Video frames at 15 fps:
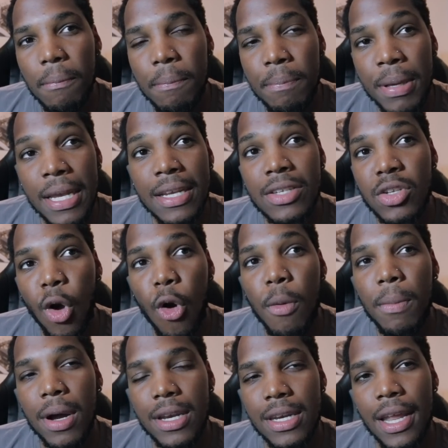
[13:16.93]
pizza on
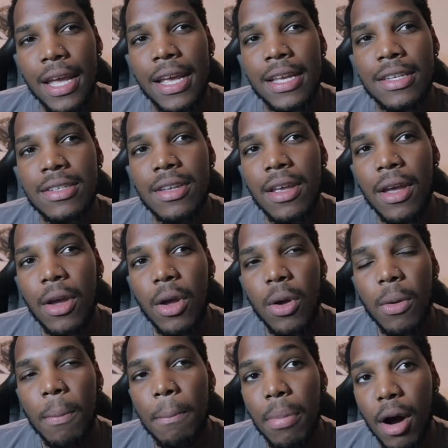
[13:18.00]
Mondays,
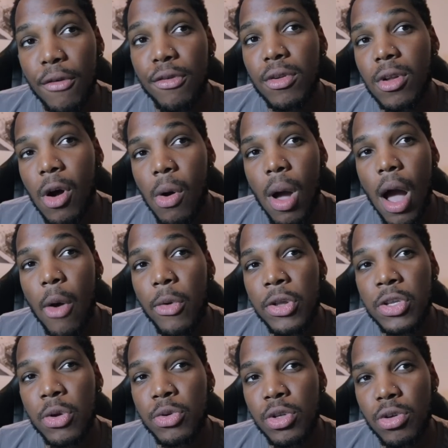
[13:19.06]
Buffalo Wild Wings
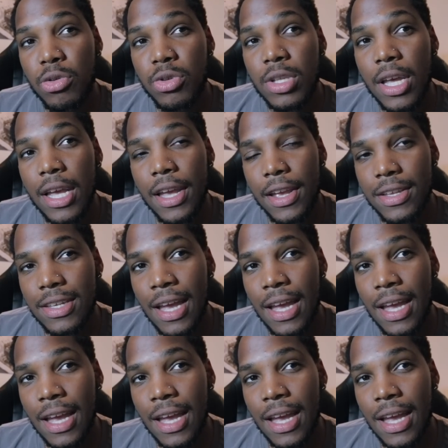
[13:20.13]
on Tuesdays,